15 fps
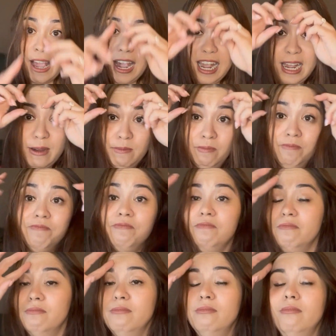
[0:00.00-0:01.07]
Um,
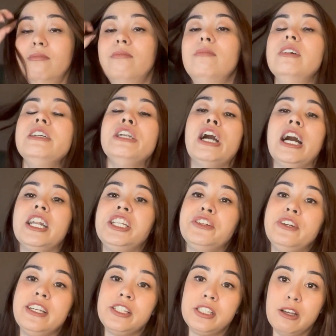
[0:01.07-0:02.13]
not
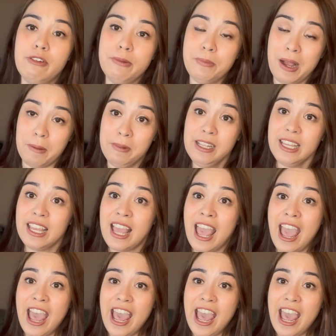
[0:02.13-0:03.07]
doing so in public.